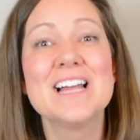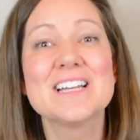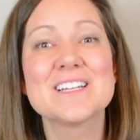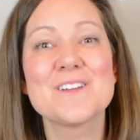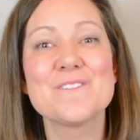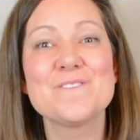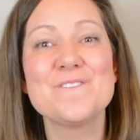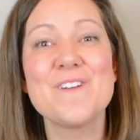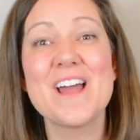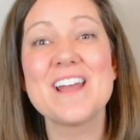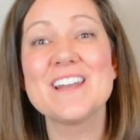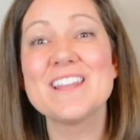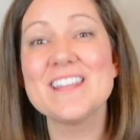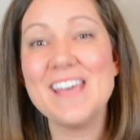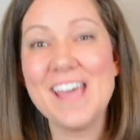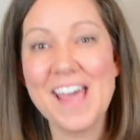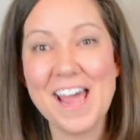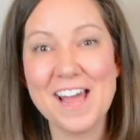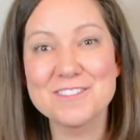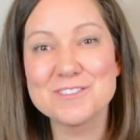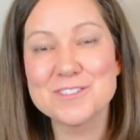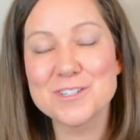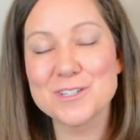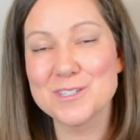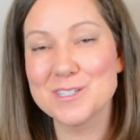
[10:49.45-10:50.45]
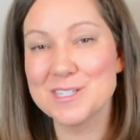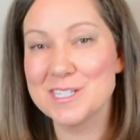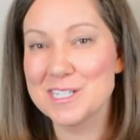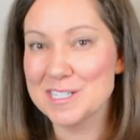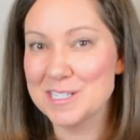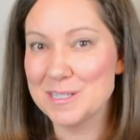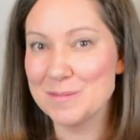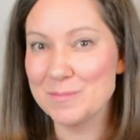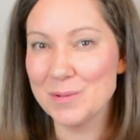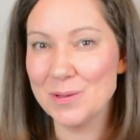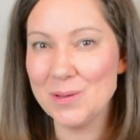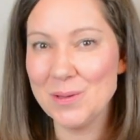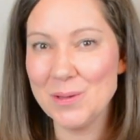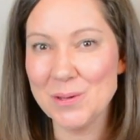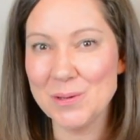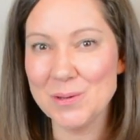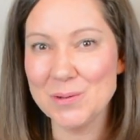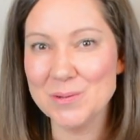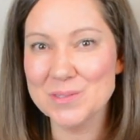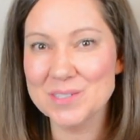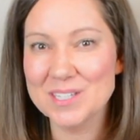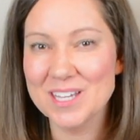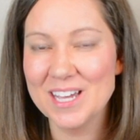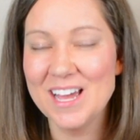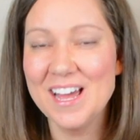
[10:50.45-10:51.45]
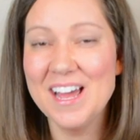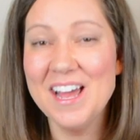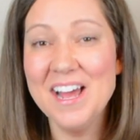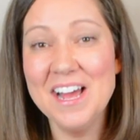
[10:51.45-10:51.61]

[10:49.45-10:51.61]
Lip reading: to find the answers to some clues.